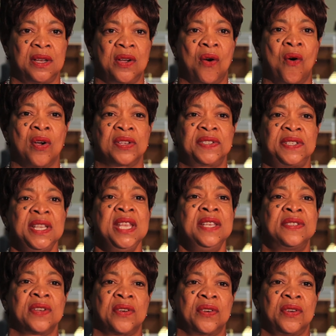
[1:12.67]
or
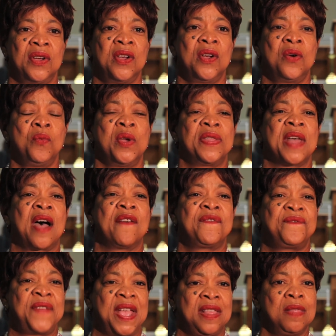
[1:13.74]
Caesar with our
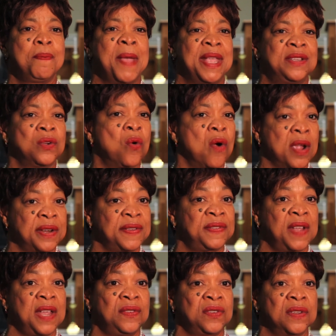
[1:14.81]
faith-based
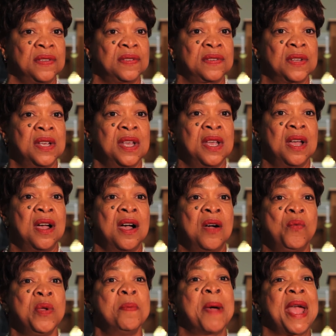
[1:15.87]
organizations,
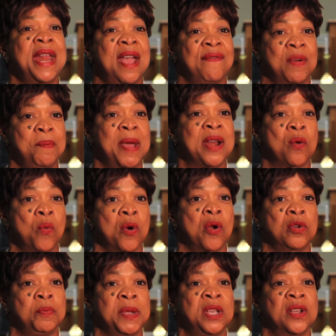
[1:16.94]
we might have a better
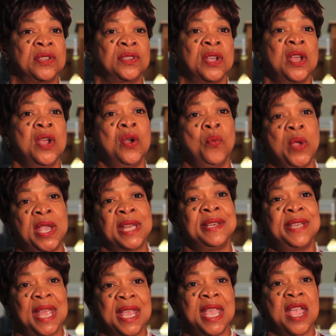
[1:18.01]
world, because we can
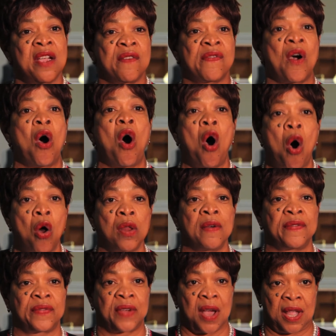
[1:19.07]
take care of all
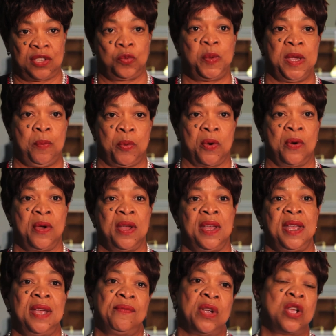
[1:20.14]
of God's people,
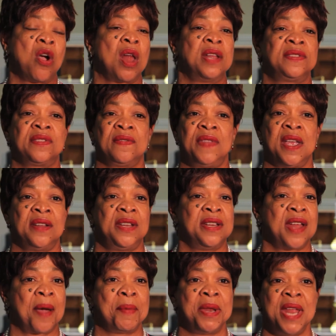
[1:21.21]
regardless of their
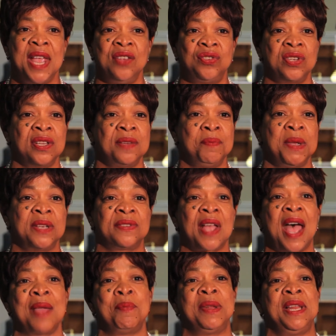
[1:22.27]
denomination, because
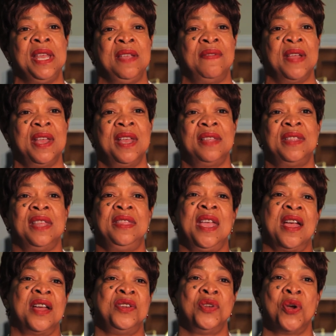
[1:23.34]
I believe that
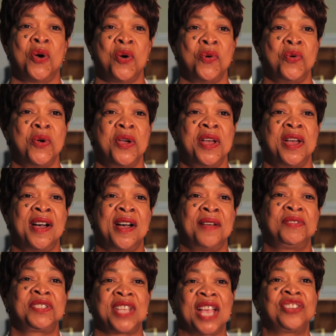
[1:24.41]
there are no
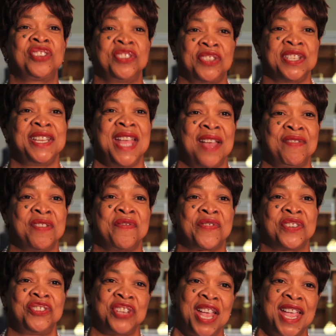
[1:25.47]
sections in heaven
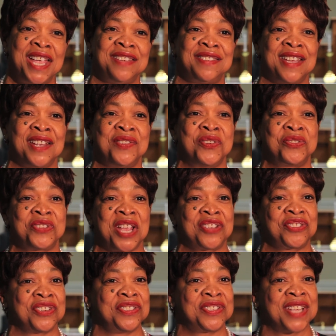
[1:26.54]
for Jains, there are no
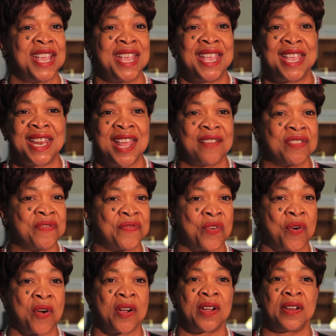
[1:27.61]
sections in heaven
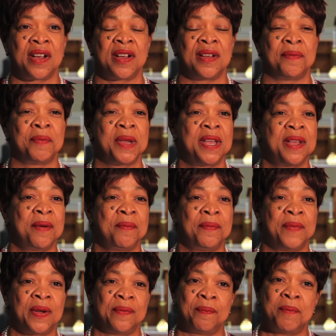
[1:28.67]
for
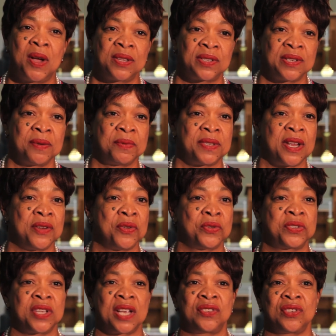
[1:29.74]
Muslims, there are no
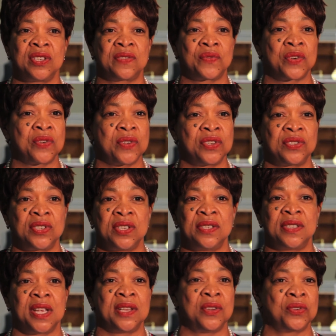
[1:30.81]
sections for
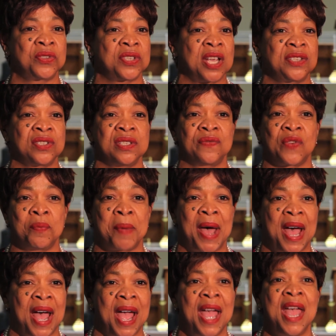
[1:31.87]
Christians, there are no sections for
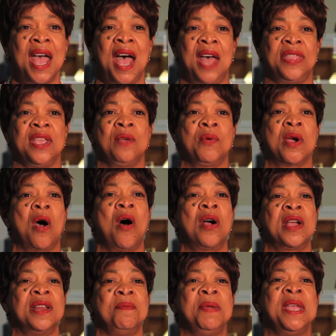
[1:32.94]
Baha'i. I think we're
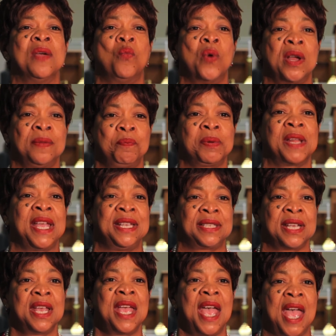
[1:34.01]
all going to be in one
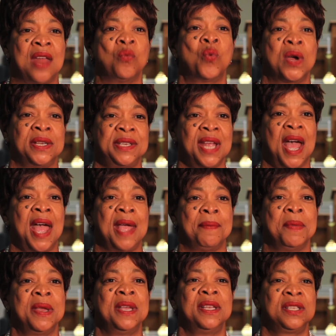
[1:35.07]
place at one
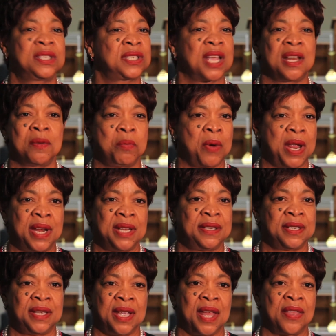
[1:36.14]
time, celebrating
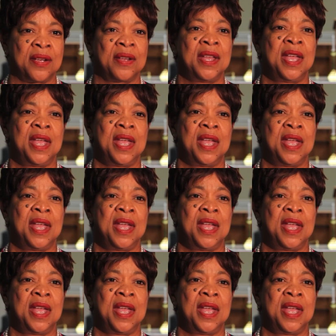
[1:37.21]
together.